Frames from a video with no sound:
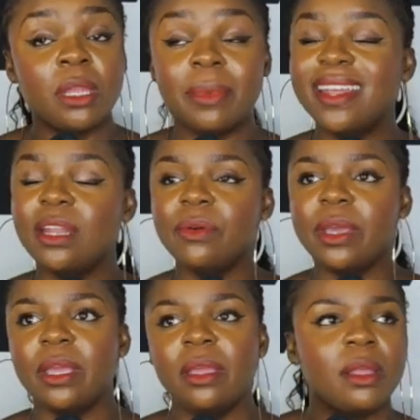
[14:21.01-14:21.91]
But
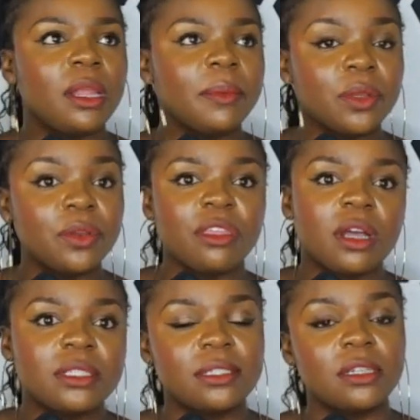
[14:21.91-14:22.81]
anyway, let me know your
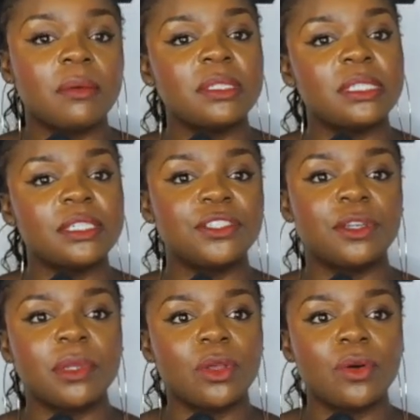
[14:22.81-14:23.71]
thoughts in the comment section
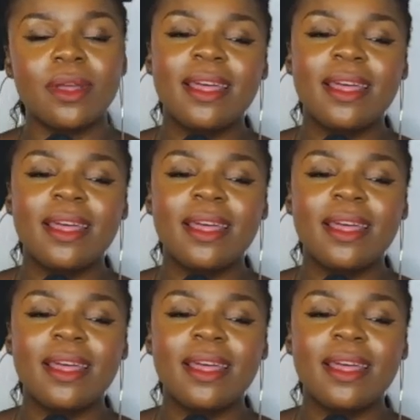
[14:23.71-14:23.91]
below.